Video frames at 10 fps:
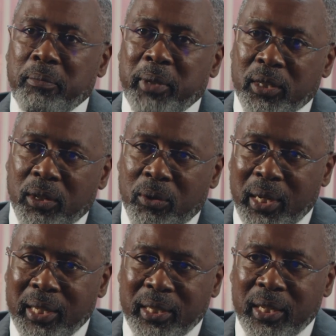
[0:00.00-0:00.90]
based on our
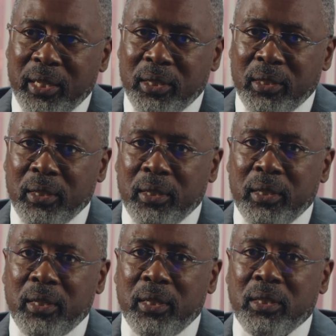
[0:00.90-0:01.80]
legislation,
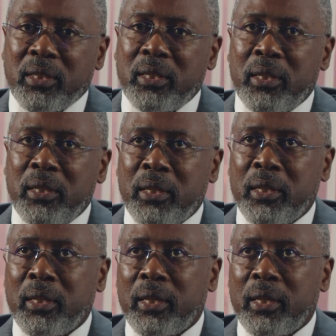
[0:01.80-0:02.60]
is the